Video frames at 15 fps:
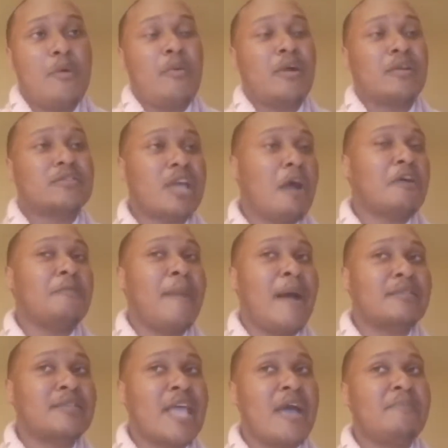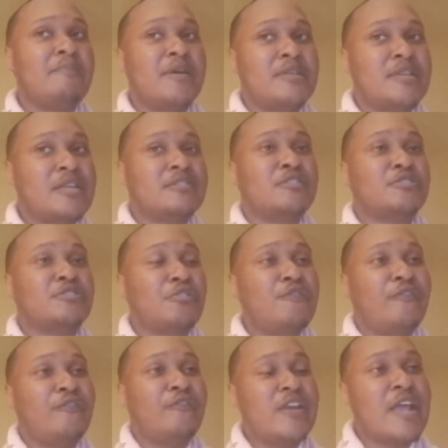They don't want to talk about that, but it's
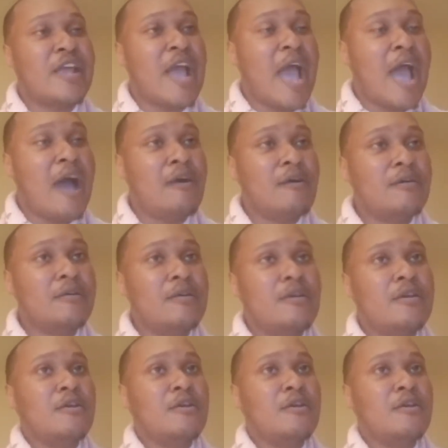the truth anyhow.